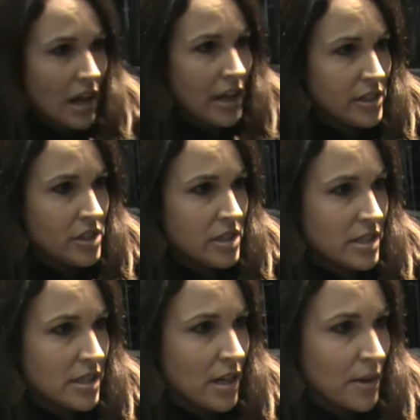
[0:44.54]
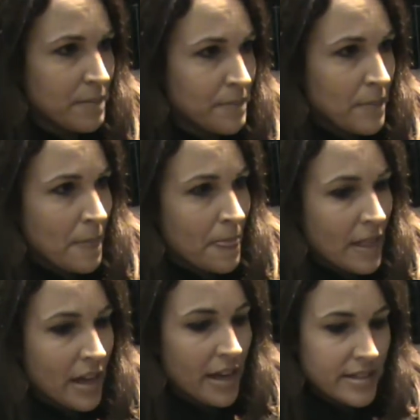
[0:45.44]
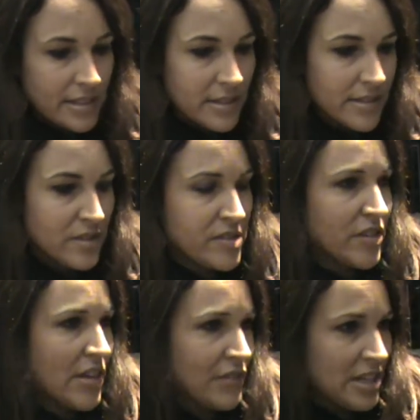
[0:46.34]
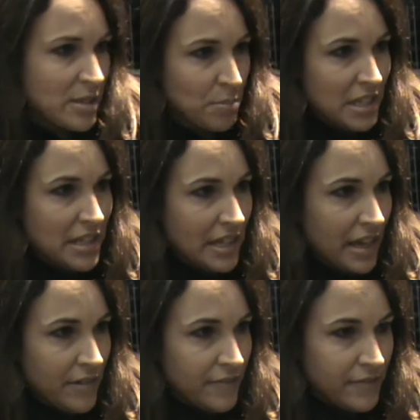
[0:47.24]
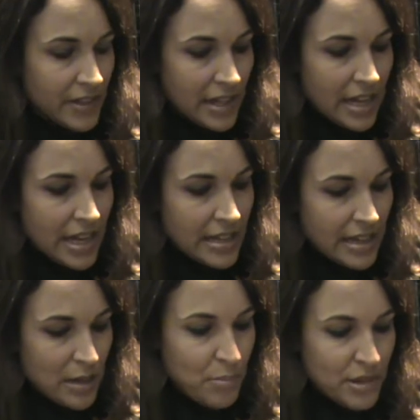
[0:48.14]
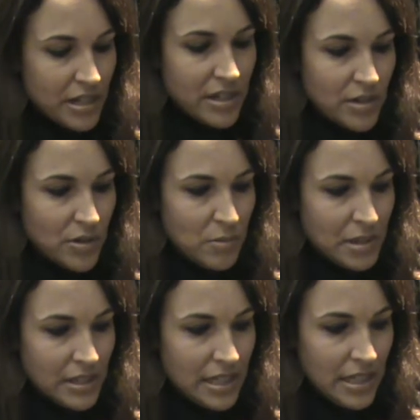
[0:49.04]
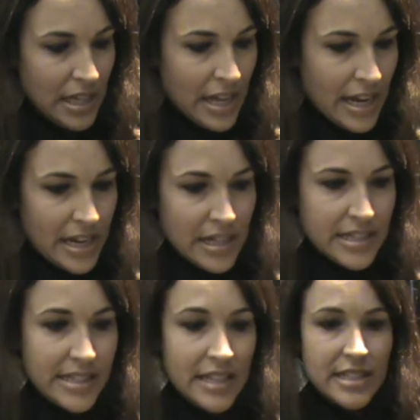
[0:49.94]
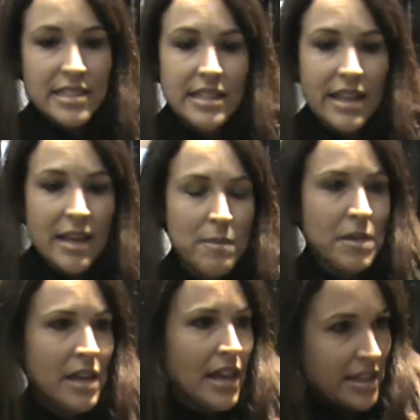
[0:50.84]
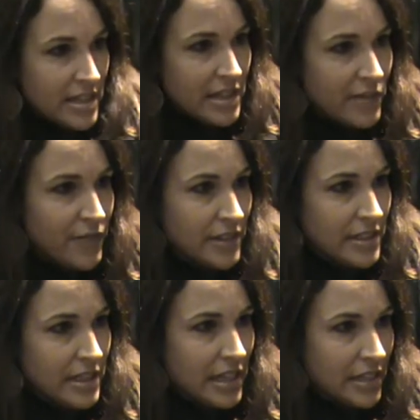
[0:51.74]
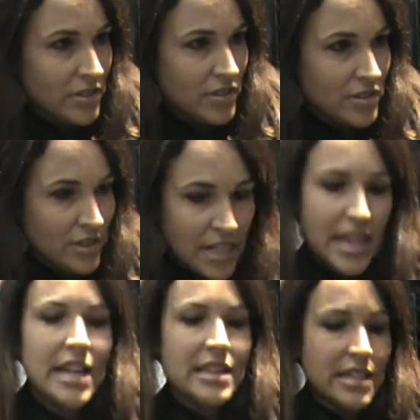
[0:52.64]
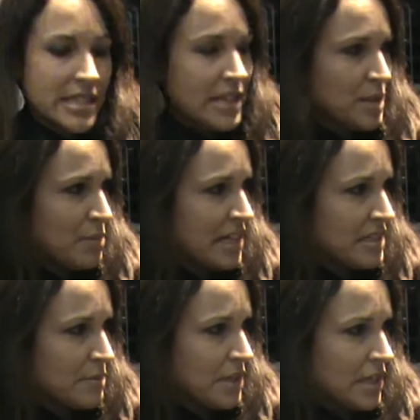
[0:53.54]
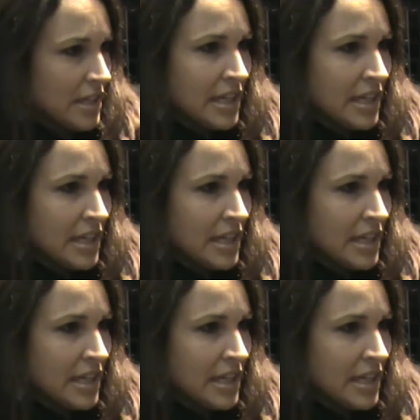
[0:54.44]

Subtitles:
I just I save it as a PDF, and then I put it in Notability, and I send it to them, and then they fill in the answers, and they send it back to me,